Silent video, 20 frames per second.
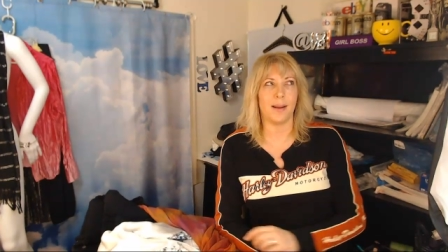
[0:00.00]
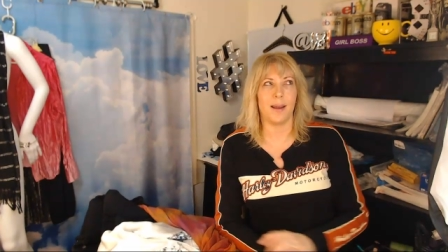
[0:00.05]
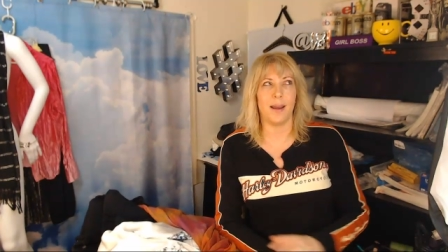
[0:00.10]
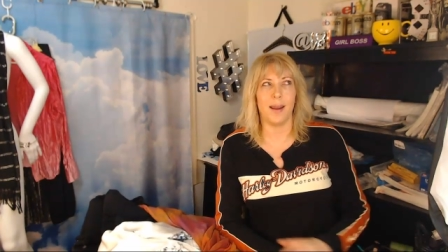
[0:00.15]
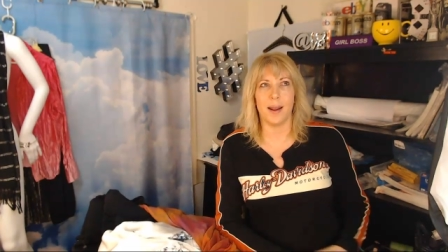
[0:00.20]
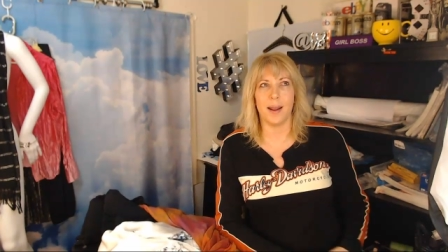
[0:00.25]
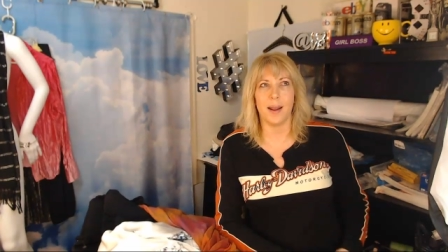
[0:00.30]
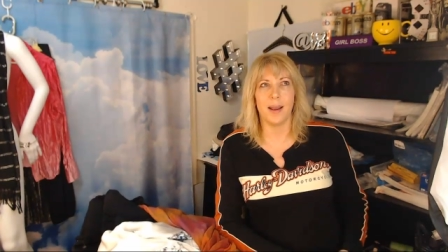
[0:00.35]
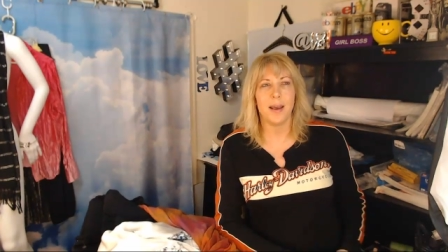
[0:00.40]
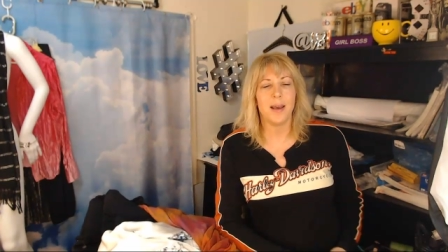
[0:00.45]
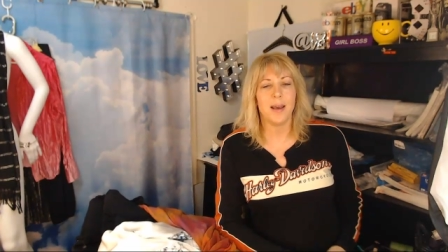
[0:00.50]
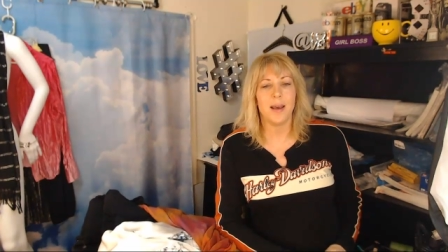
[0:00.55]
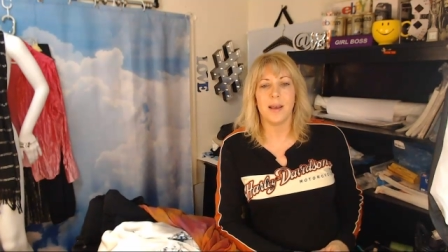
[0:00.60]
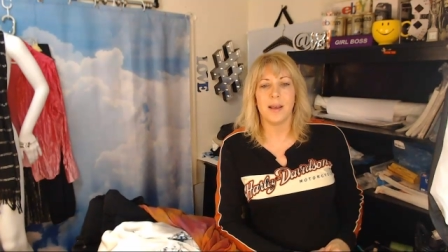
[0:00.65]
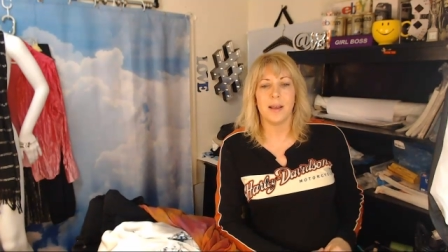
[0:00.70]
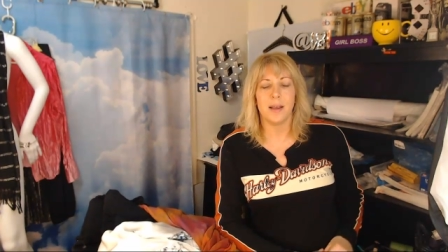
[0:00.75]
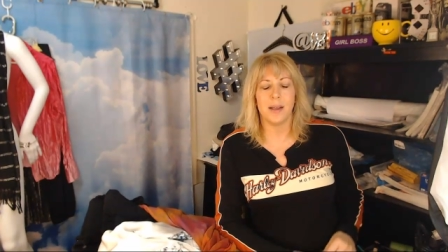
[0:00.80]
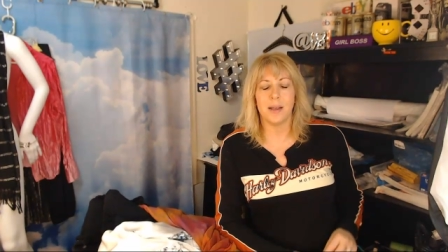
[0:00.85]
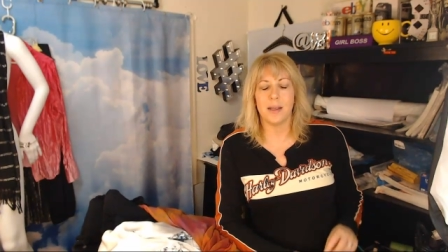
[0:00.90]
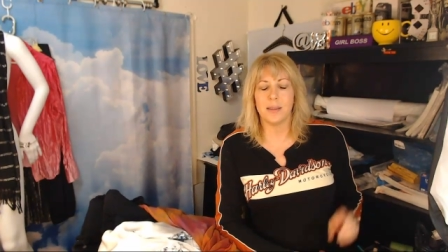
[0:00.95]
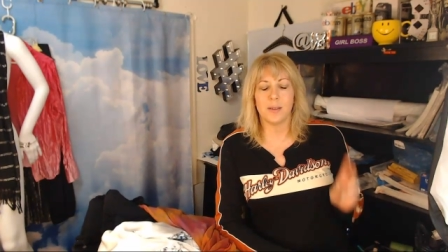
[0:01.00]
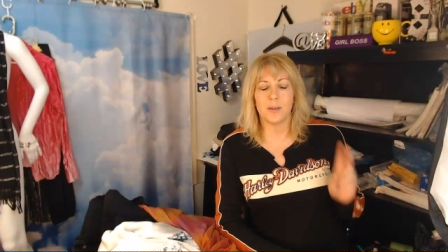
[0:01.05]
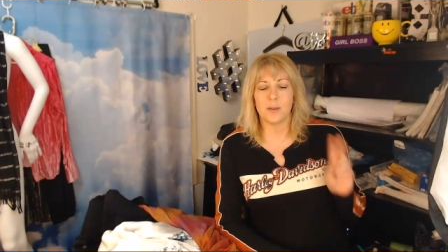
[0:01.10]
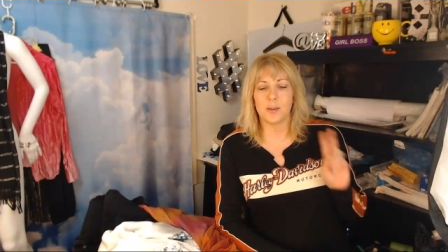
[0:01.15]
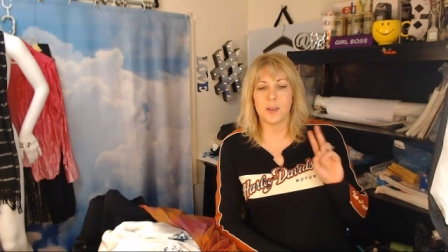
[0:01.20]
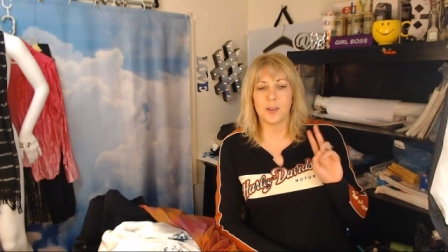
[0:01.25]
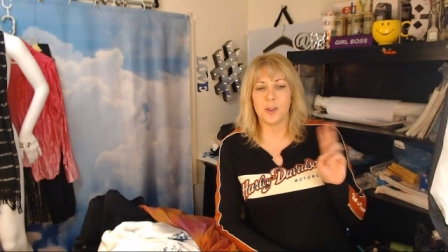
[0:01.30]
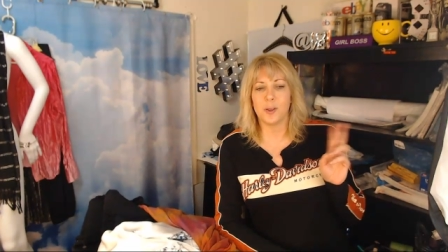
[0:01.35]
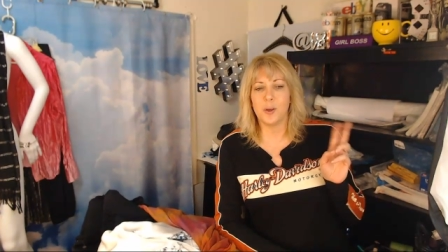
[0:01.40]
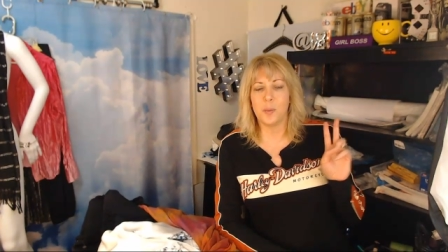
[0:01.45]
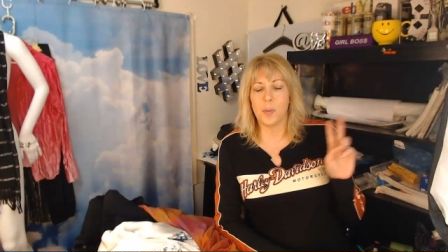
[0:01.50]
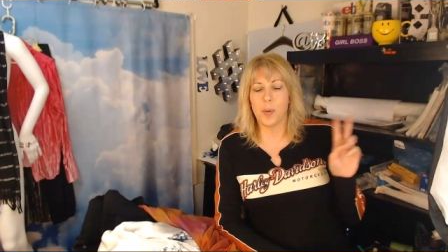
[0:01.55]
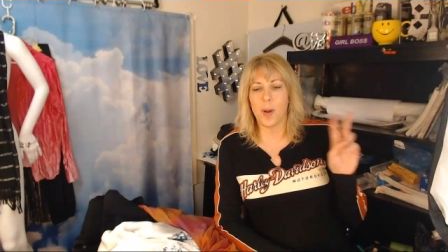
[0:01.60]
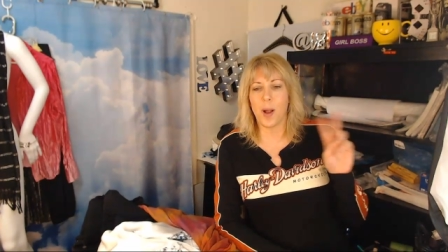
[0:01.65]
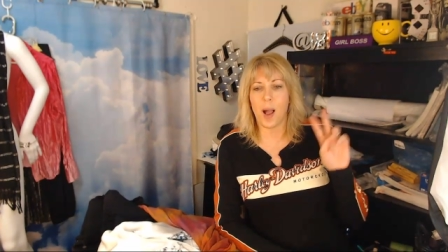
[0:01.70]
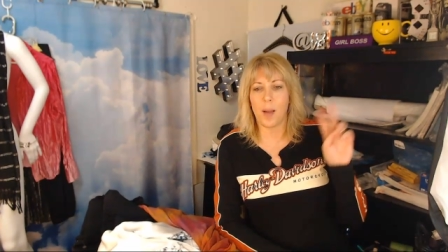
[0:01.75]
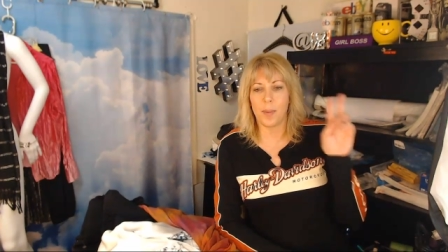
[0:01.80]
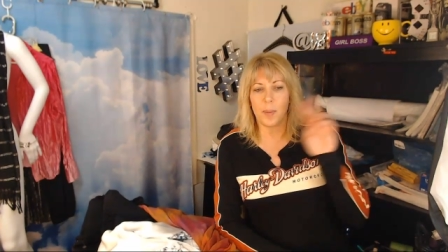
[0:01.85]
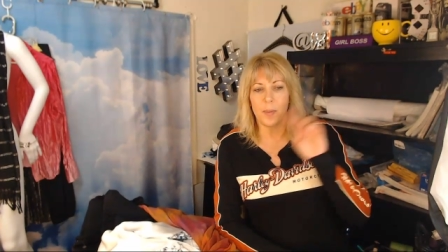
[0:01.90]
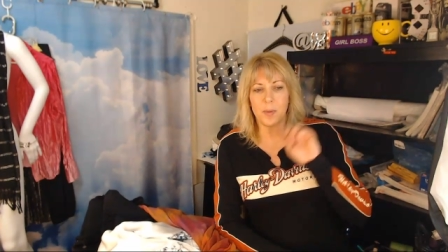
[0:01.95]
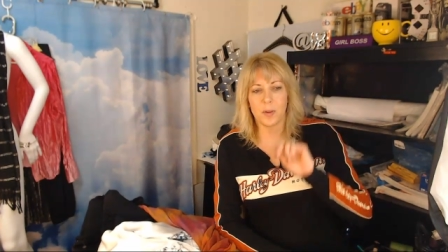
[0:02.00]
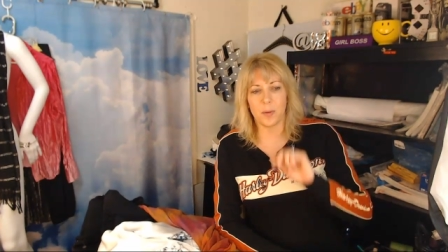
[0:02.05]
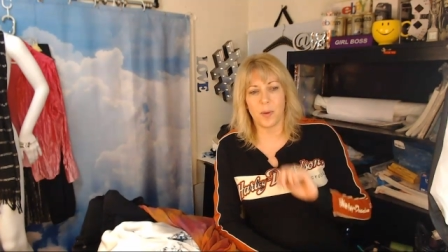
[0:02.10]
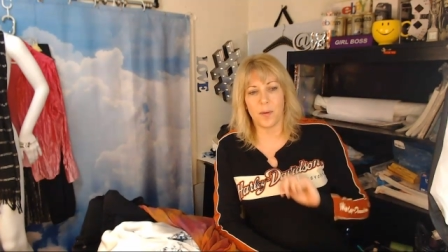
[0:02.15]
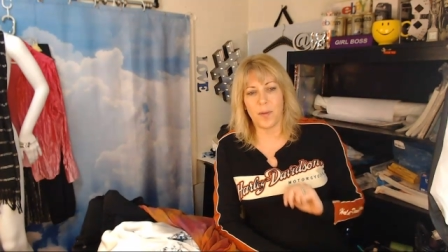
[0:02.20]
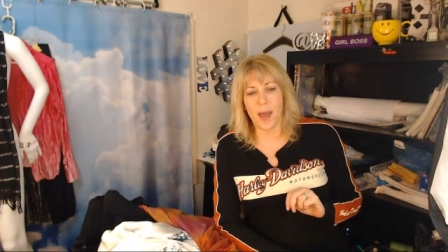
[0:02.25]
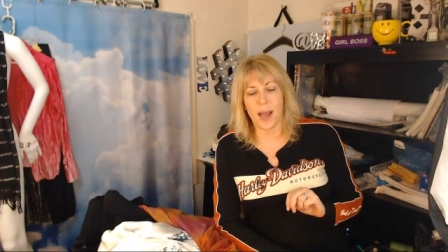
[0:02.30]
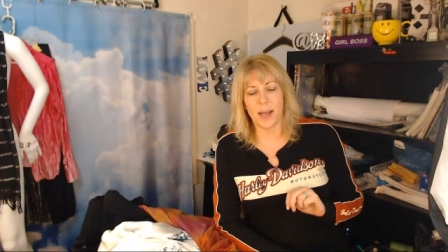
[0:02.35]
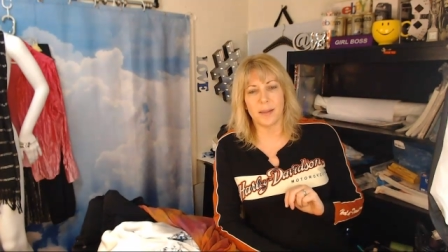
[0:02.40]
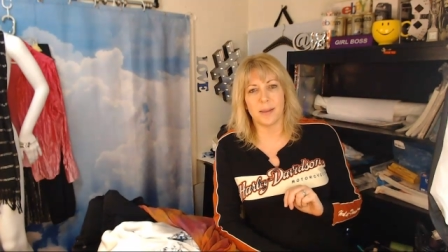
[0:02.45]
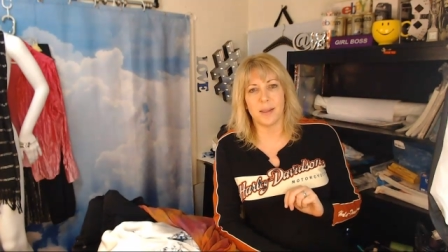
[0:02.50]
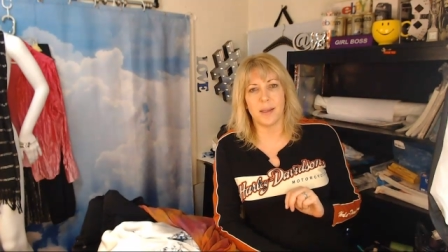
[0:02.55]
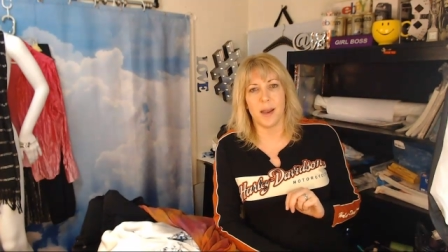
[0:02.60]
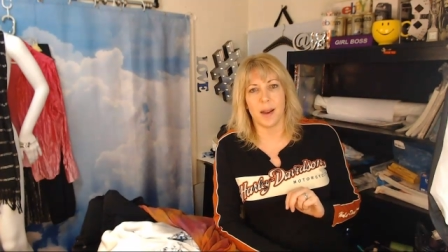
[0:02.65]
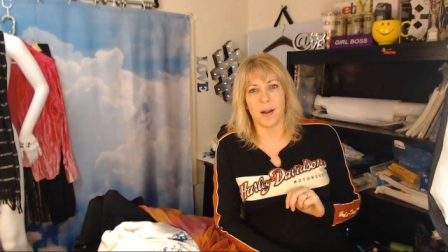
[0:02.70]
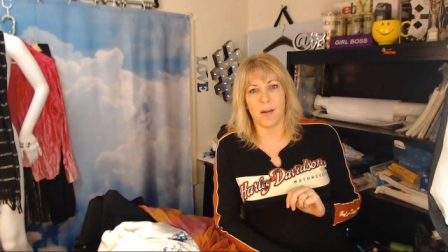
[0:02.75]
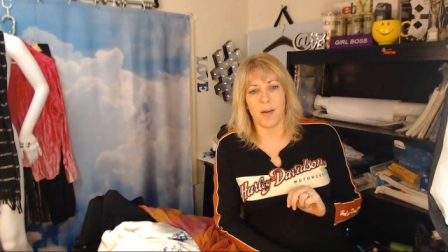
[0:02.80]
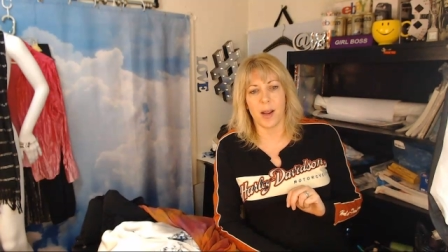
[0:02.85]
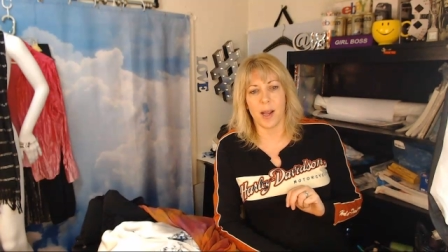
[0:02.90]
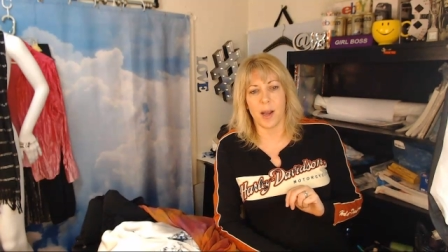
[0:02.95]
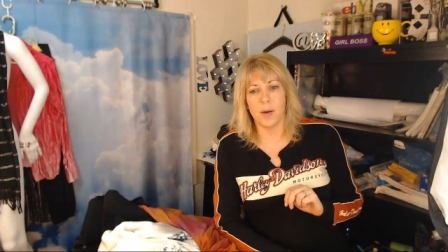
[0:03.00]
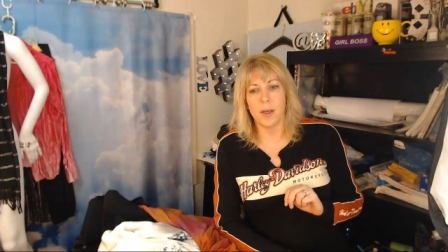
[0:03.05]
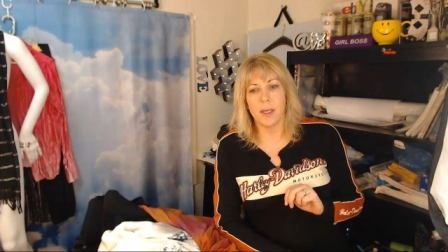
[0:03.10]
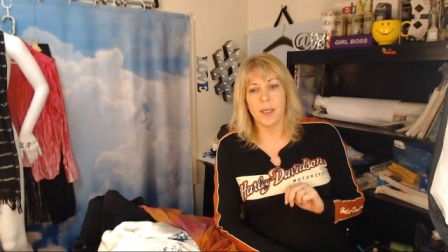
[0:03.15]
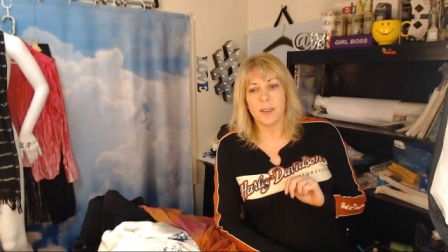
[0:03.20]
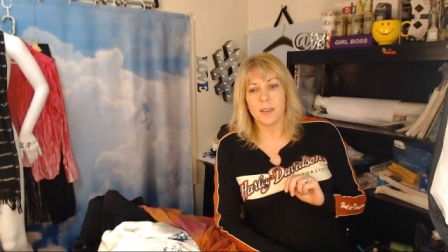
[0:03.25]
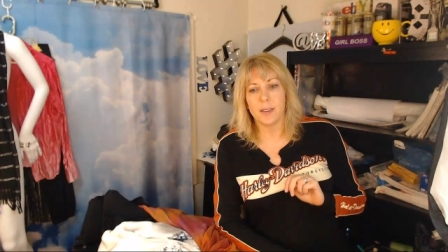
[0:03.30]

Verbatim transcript: Like there's two problems with that scenario.